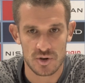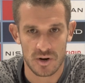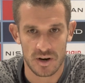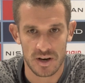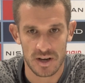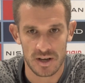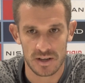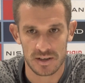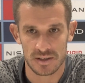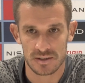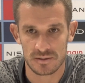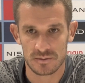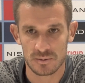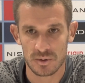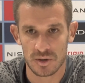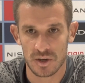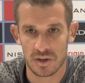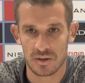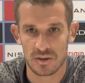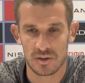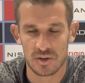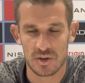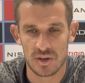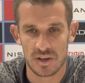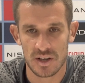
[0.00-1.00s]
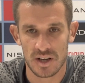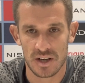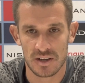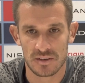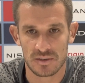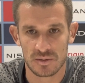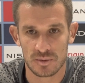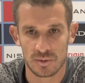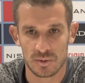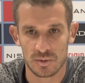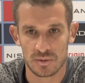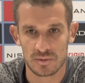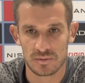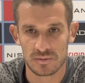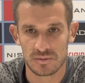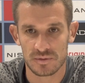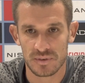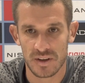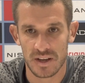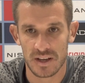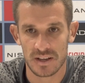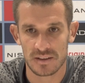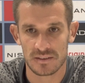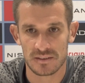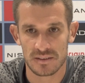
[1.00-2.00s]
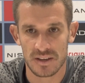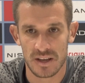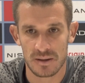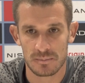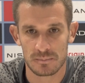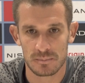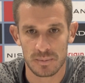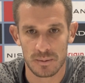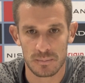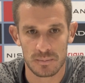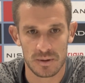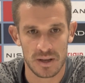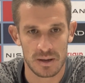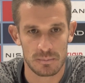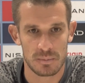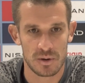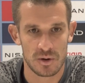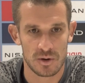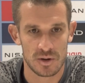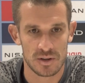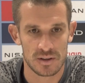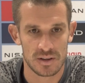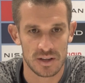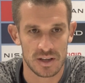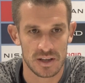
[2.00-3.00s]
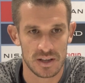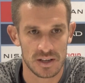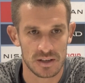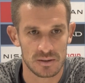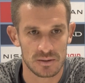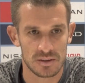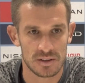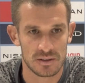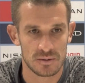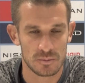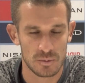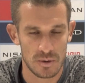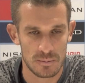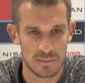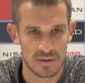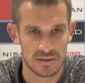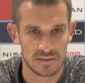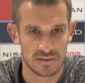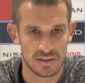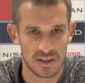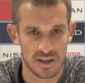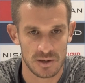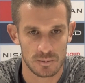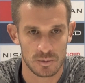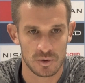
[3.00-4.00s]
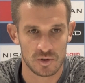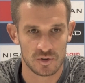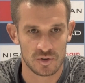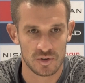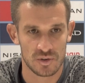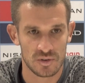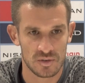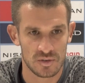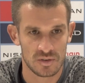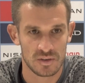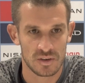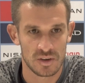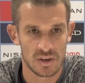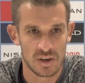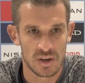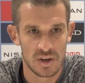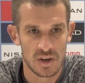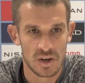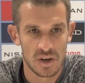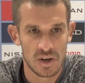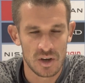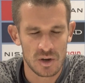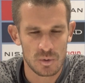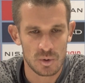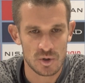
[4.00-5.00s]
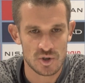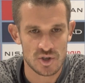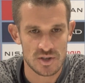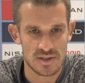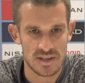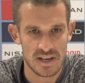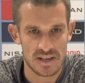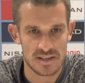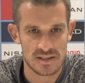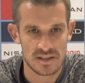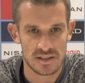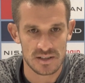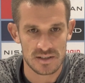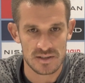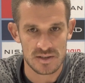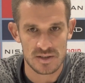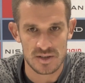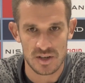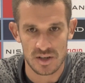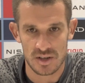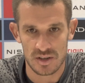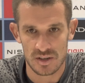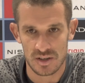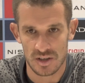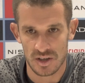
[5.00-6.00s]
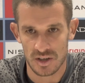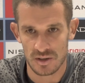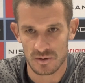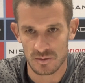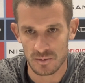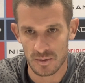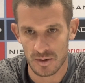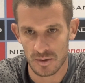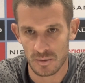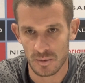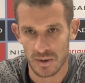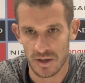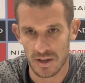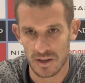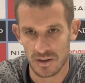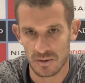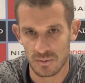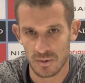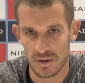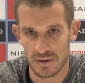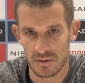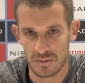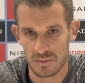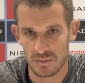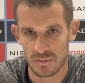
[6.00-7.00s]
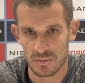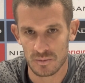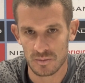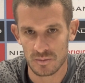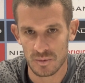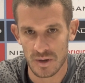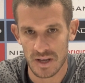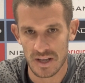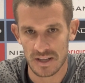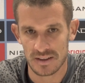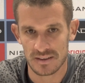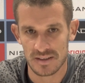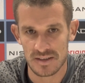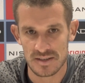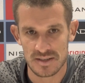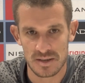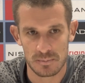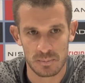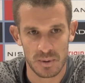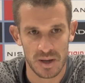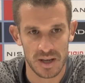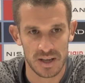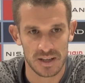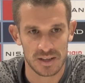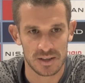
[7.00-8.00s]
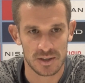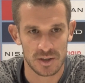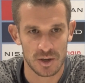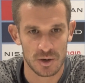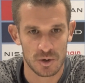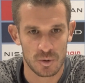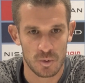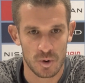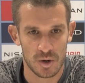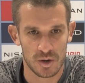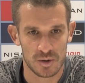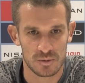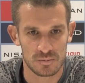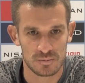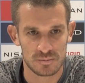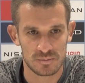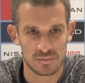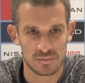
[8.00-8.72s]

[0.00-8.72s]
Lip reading: crowd. And we know the Newcastle fans get behind their women's team, which is excellent. So we anticipate quite